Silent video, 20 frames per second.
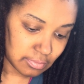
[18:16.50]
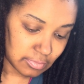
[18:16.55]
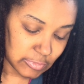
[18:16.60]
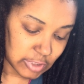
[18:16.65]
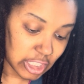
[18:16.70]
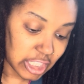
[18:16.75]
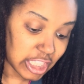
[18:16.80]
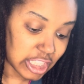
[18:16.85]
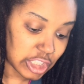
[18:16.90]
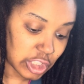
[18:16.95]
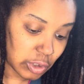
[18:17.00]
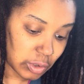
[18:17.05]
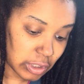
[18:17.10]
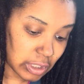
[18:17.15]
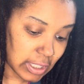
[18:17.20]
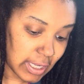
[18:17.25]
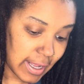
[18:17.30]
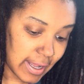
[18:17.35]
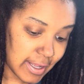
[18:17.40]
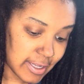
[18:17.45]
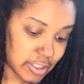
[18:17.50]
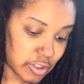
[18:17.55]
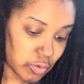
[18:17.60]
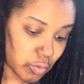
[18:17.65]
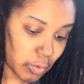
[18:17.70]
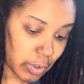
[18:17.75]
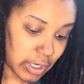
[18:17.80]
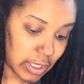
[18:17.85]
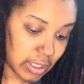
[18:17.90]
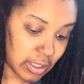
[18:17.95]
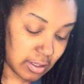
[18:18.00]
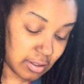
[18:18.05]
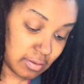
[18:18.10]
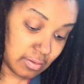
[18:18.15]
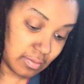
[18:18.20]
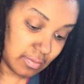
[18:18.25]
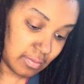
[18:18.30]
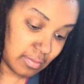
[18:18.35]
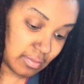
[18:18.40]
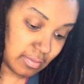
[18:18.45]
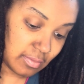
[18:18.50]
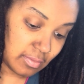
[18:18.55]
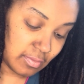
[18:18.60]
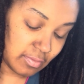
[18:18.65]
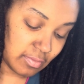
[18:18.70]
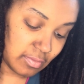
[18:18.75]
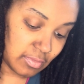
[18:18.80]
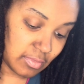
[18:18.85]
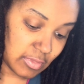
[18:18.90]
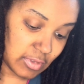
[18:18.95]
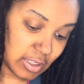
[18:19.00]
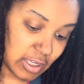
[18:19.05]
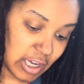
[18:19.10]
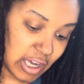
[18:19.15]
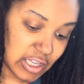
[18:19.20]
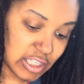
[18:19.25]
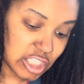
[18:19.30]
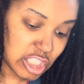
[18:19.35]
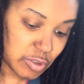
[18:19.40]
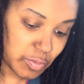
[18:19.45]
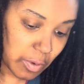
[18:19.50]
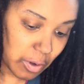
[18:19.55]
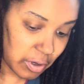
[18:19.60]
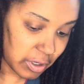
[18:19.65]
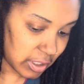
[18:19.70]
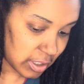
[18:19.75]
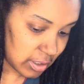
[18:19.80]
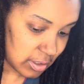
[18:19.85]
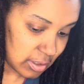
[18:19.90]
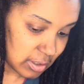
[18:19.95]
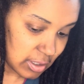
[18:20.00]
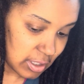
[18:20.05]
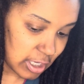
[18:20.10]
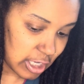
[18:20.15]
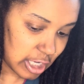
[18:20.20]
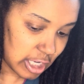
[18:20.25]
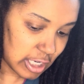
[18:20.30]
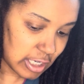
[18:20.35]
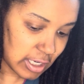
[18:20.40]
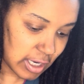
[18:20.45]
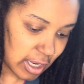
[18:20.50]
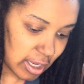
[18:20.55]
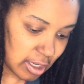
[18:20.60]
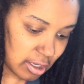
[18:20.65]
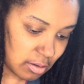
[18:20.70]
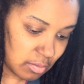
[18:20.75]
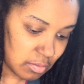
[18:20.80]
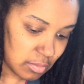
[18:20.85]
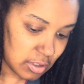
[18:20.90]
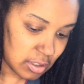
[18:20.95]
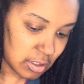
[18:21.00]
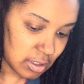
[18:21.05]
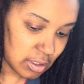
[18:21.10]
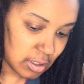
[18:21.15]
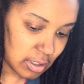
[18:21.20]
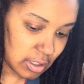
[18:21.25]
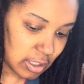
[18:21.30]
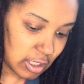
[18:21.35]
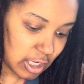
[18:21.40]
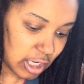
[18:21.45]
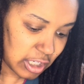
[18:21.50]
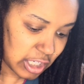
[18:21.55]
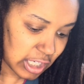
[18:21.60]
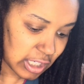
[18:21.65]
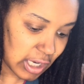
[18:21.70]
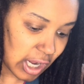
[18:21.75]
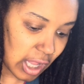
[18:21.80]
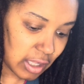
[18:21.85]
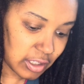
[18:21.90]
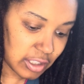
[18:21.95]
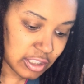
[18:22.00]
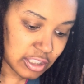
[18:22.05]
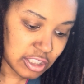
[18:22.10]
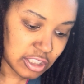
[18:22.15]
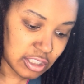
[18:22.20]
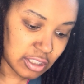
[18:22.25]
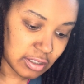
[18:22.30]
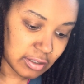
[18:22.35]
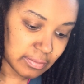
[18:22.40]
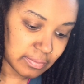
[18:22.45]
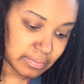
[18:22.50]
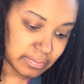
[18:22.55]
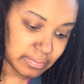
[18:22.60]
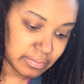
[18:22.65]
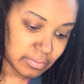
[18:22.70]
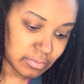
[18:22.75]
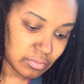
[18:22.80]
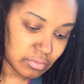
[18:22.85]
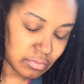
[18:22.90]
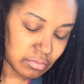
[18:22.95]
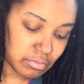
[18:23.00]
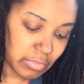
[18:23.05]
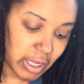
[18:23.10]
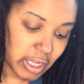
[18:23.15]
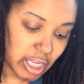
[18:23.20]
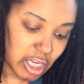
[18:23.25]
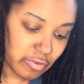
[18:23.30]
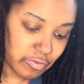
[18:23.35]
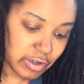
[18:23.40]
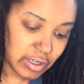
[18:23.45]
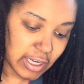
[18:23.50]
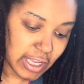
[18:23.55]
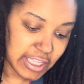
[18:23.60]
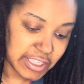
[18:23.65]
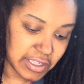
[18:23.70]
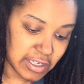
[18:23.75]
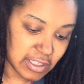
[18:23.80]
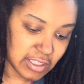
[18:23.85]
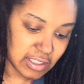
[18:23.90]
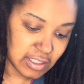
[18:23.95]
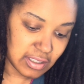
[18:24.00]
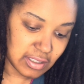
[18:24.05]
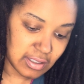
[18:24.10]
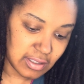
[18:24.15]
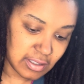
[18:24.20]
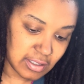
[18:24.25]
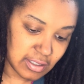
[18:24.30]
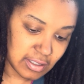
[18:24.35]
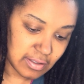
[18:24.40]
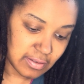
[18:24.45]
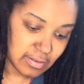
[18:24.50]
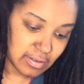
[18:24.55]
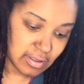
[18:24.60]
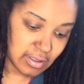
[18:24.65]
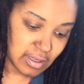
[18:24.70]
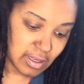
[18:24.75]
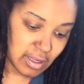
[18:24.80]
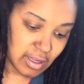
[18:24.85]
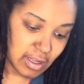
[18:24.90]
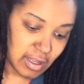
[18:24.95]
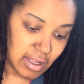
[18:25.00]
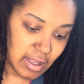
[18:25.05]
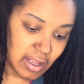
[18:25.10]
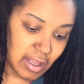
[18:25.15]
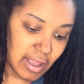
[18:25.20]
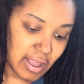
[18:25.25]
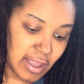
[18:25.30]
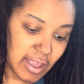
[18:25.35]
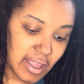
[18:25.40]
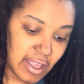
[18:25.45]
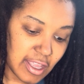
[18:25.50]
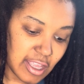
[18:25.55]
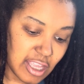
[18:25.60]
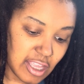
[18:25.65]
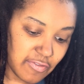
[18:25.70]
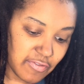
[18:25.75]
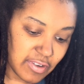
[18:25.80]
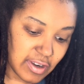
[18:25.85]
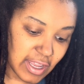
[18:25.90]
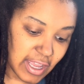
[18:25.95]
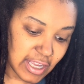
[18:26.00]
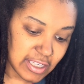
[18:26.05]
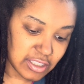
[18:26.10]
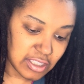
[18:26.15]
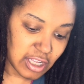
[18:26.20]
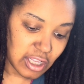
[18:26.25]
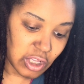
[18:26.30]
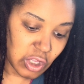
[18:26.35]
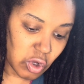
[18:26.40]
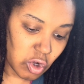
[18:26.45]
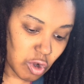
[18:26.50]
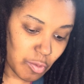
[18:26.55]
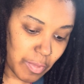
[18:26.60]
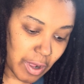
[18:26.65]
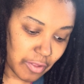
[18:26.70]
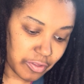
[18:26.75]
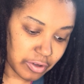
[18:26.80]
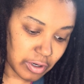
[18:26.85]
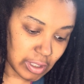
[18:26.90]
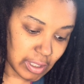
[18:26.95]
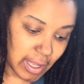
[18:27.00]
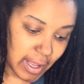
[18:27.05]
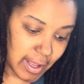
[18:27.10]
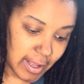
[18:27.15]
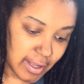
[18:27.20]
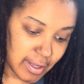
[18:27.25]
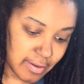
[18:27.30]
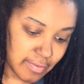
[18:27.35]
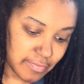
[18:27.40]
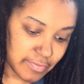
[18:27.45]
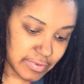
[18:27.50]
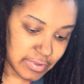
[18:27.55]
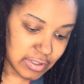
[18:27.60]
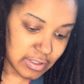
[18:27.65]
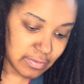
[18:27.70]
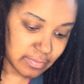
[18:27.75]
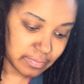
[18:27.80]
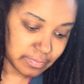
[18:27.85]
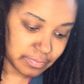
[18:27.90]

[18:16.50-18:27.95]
An internalized ranking, unspoken, unnamed, unacknowledged by everyday citizens, even as they go about their lives,